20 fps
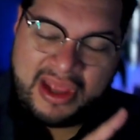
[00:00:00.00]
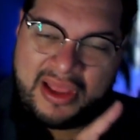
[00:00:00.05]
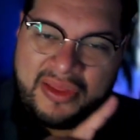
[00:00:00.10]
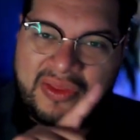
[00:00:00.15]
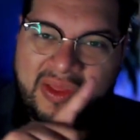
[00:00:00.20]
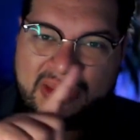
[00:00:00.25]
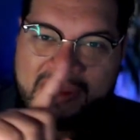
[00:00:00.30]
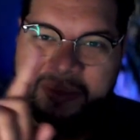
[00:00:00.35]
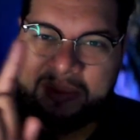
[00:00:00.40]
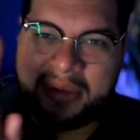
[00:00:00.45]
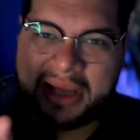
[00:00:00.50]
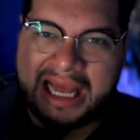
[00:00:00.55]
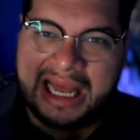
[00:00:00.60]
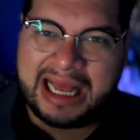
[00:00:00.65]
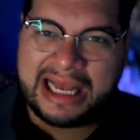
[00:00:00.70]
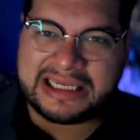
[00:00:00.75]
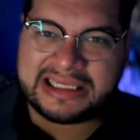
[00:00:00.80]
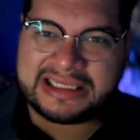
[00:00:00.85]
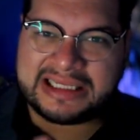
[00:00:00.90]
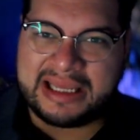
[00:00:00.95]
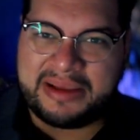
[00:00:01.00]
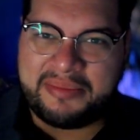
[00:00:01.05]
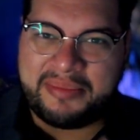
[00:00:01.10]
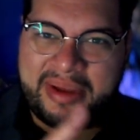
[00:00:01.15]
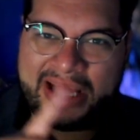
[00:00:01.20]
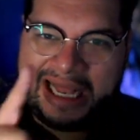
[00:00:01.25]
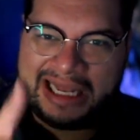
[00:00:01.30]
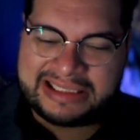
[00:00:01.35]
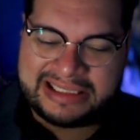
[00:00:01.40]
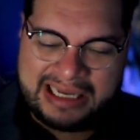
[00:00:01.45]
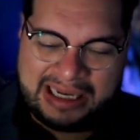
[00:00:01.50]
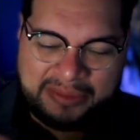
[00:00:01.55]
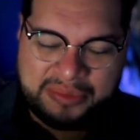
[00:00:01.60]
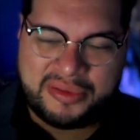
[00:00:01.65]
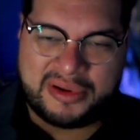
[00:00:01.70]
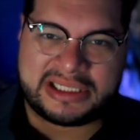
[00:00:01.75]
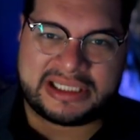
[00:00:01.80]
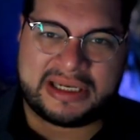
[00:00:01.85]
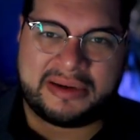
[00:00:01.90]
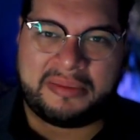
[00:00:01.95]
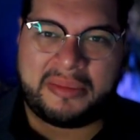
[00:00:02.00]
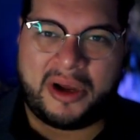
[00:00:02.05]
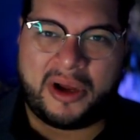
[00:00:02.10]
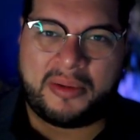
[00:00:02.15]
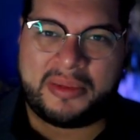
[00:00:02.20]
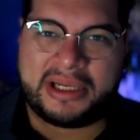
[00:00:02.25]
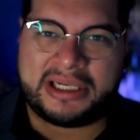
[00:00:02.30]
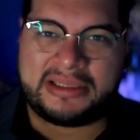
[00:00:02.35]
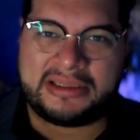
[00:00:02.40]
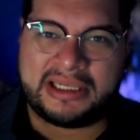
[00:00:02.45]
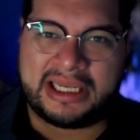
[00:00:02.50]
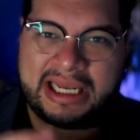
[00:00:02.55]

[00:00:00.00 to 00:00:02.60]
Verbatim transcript: that the past impacts our present moment